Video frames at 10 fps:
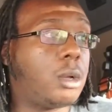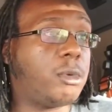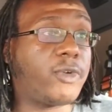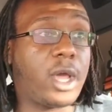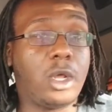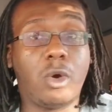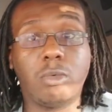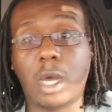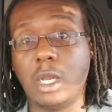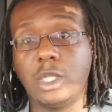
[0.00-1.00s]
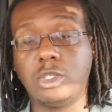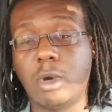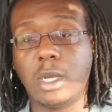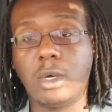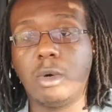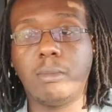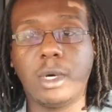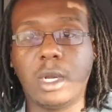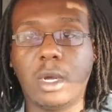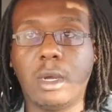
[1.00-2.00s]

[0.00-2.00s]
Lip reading: If I don't, I'll let you know I don't. But